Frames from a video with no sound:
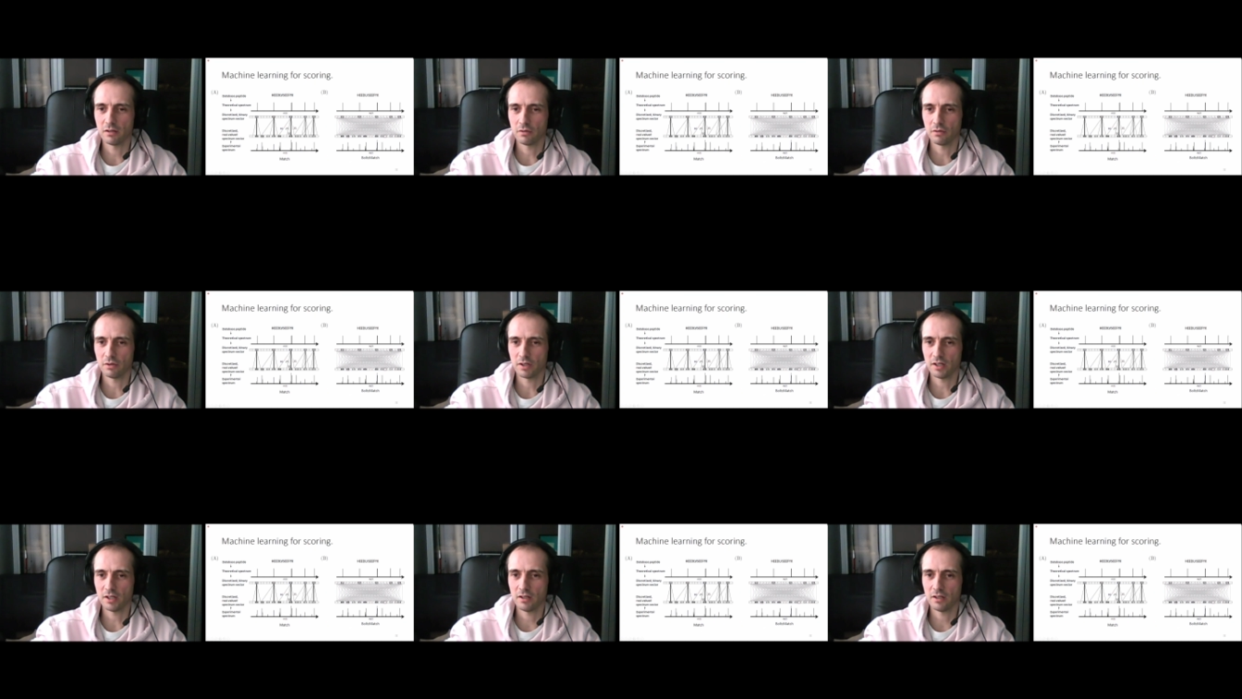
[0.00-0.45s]

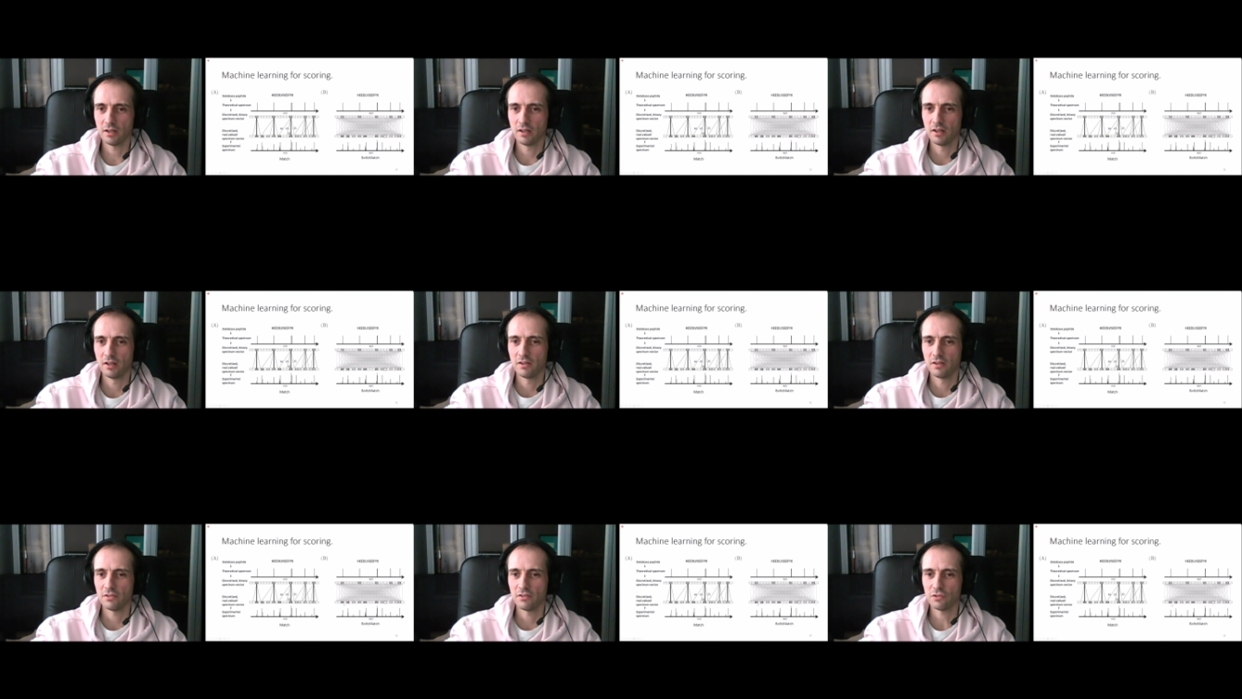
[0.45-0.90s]
Okay,
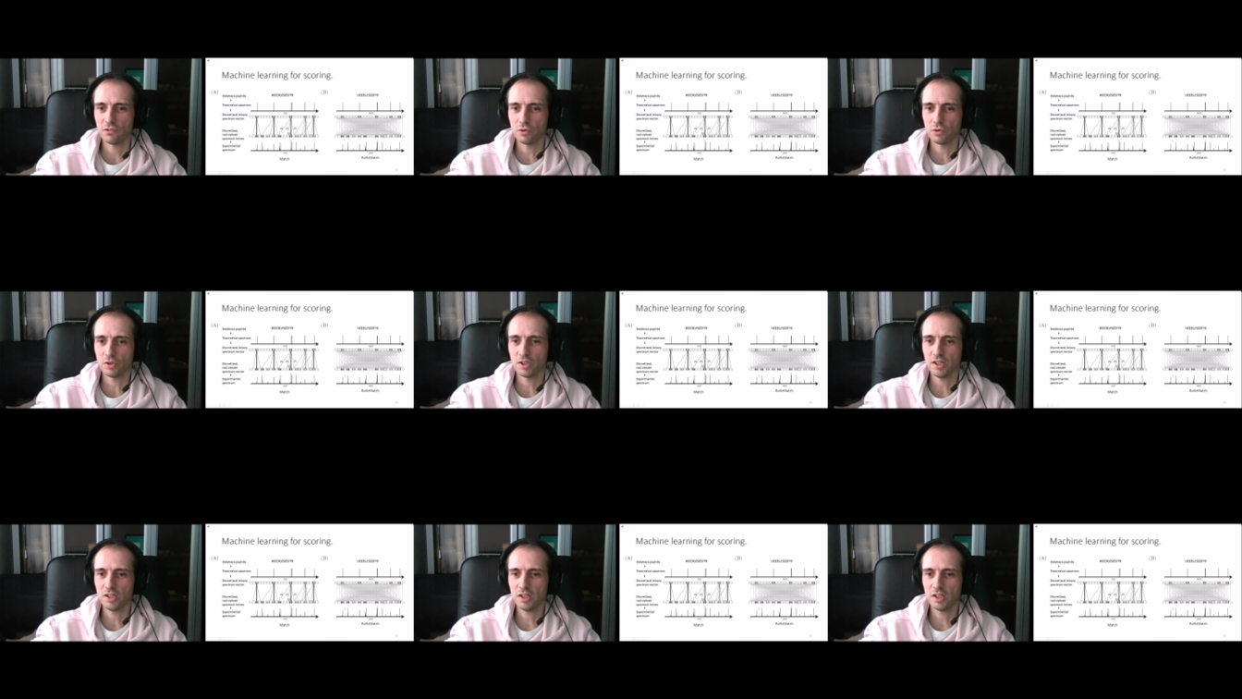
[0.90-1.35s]
so
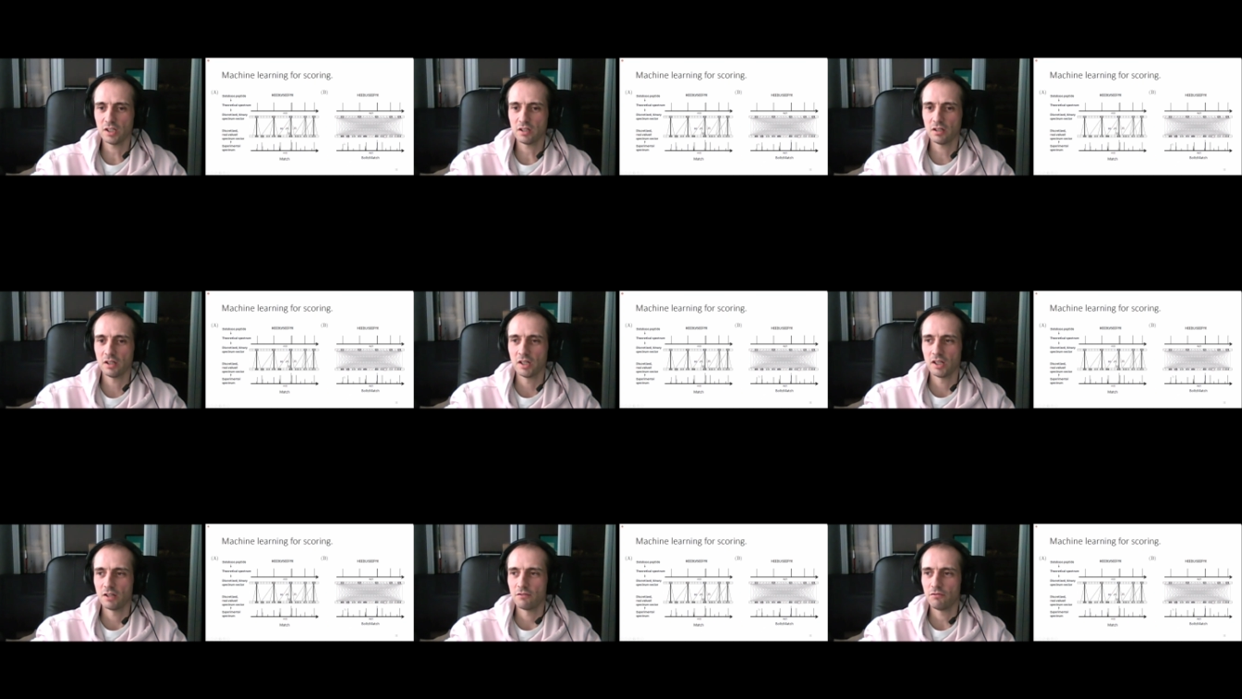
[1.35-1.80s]
here
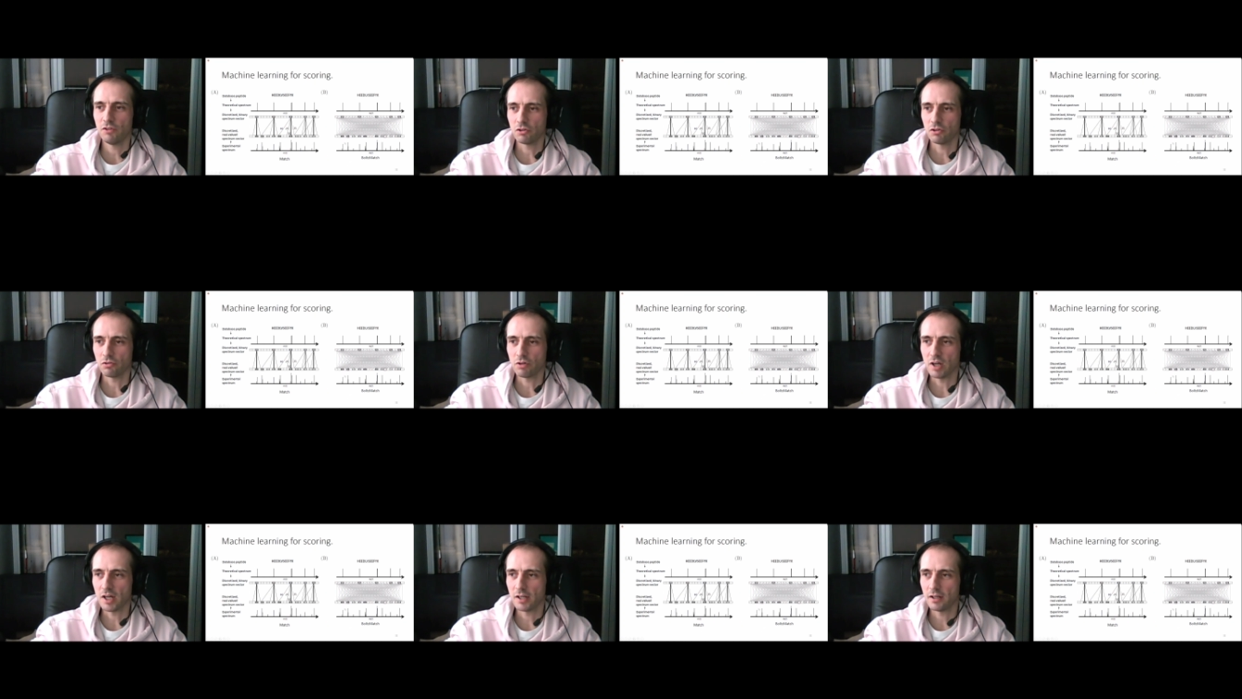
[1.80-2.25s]
we
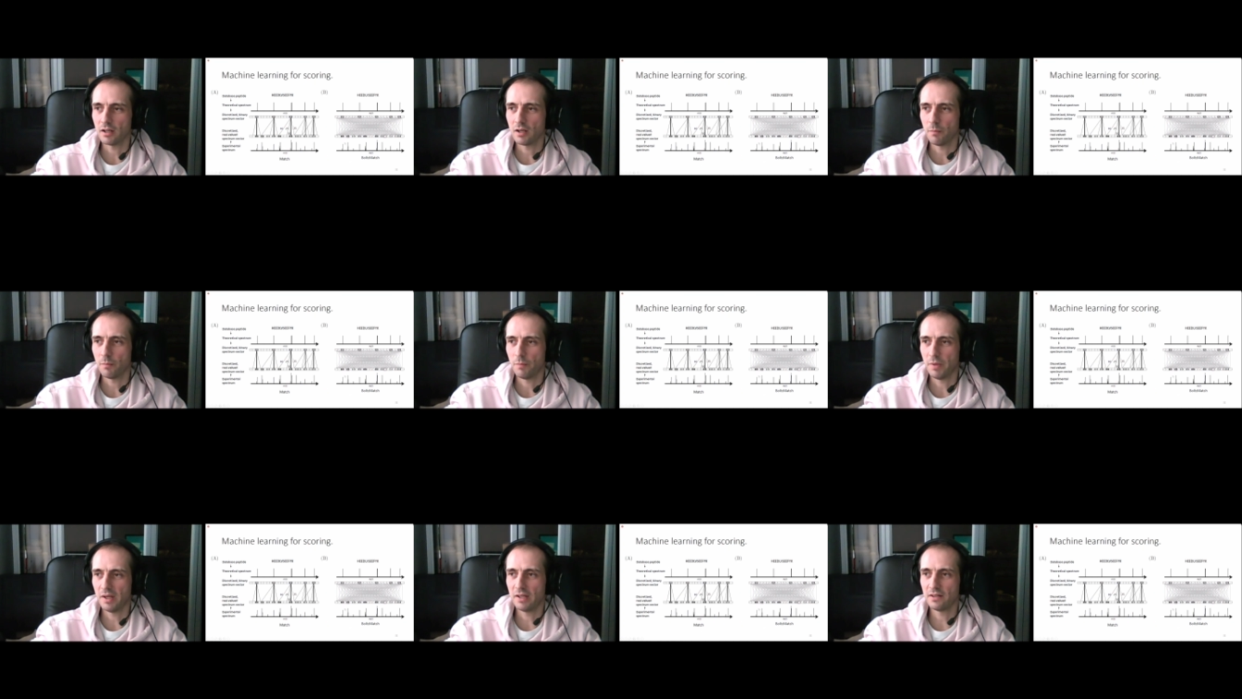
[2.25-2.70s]
run a
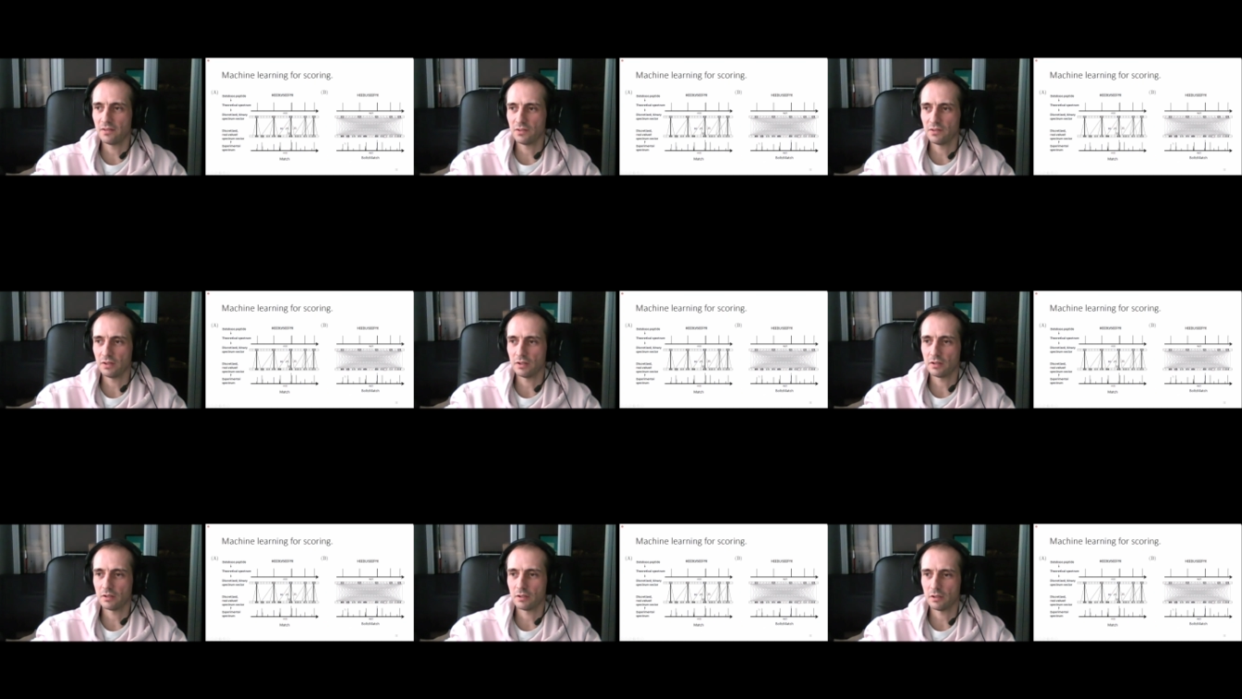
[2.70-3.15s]

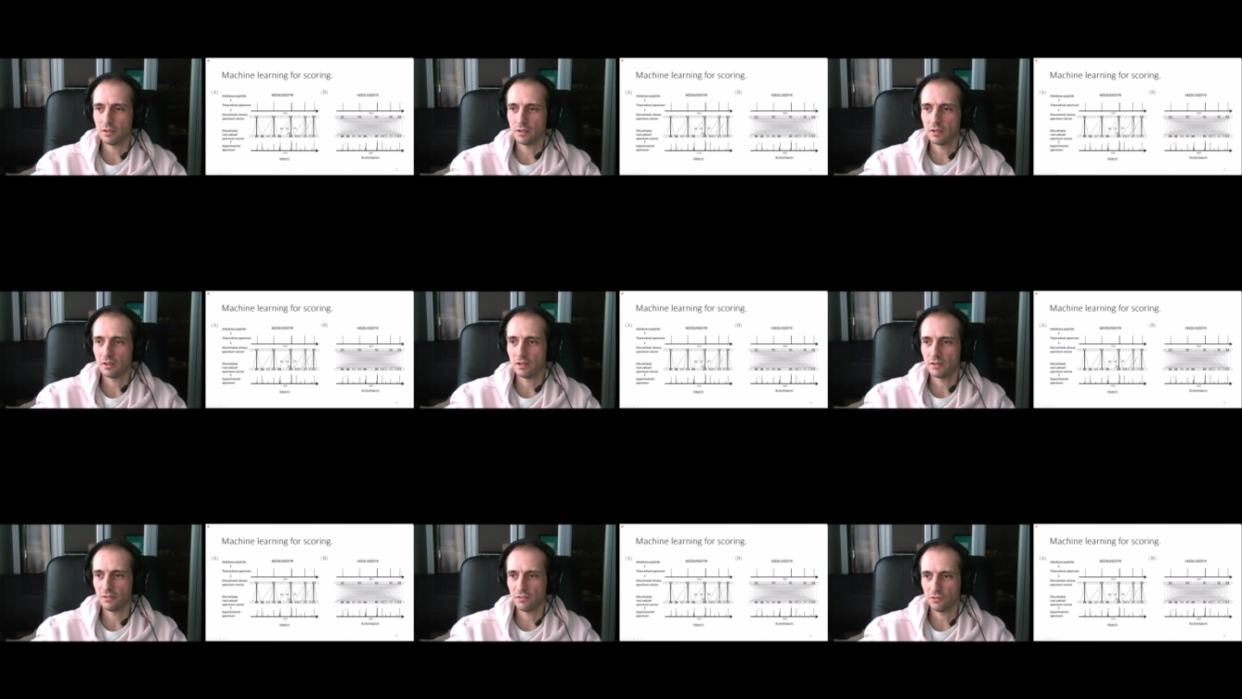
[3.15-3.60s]
basic
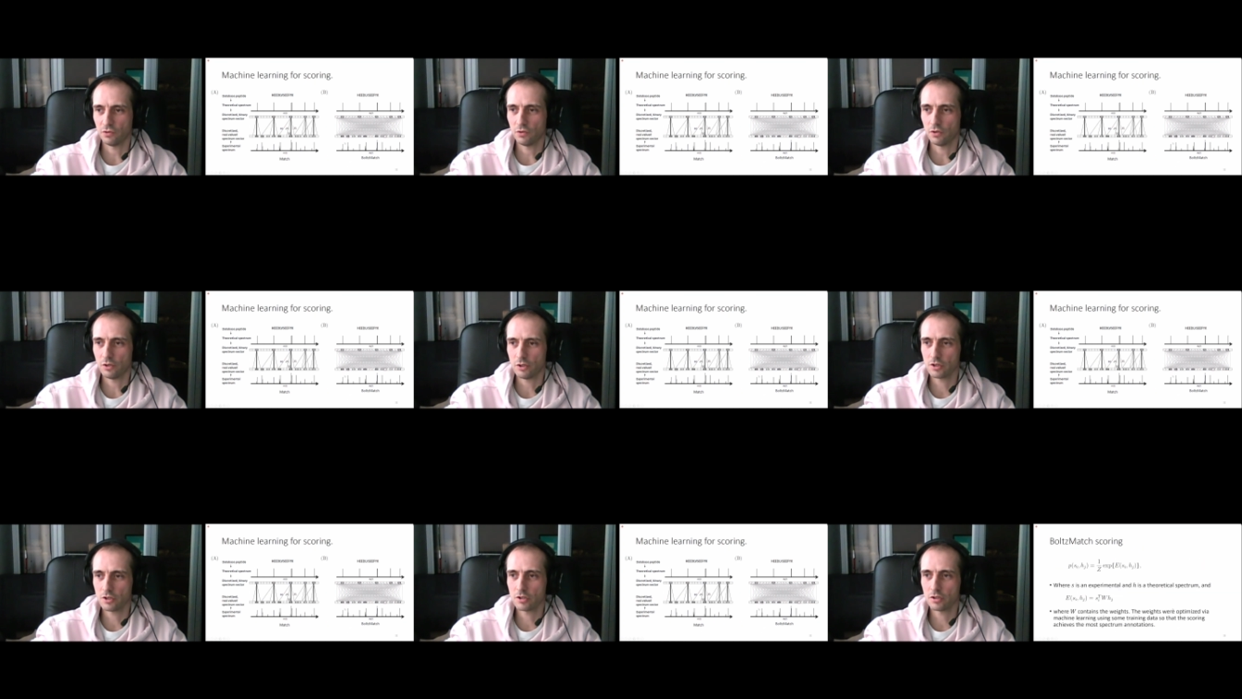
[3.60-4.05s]

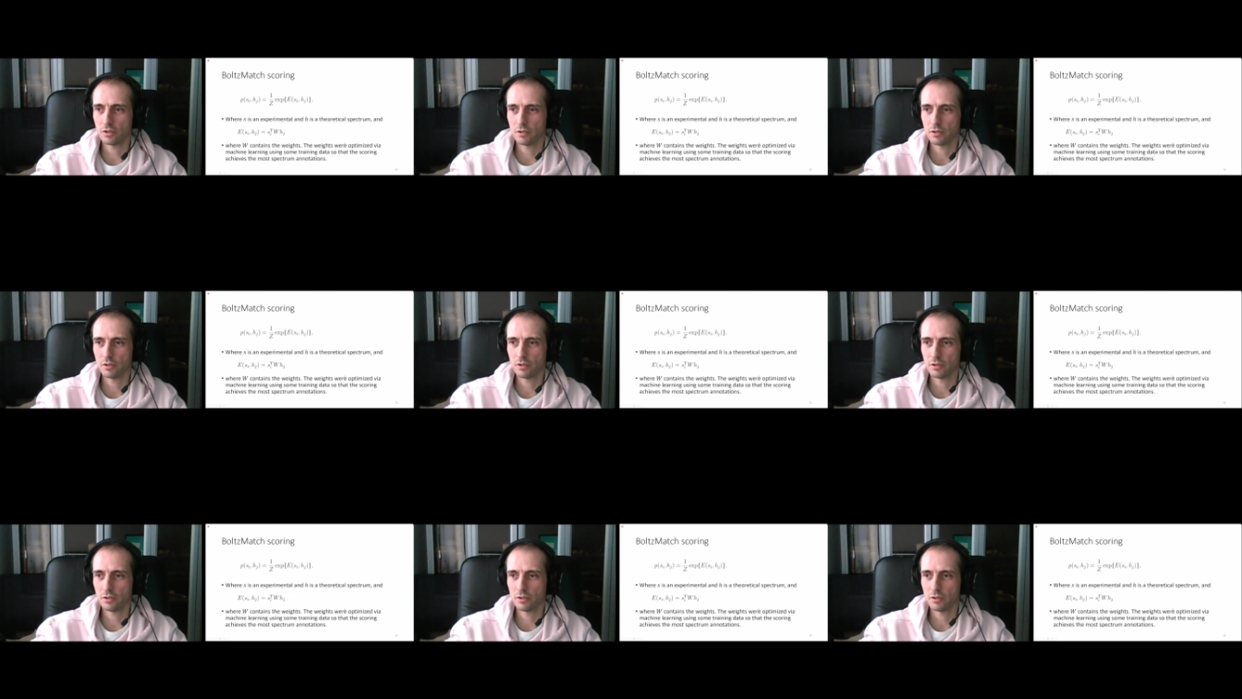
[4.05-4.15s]
search,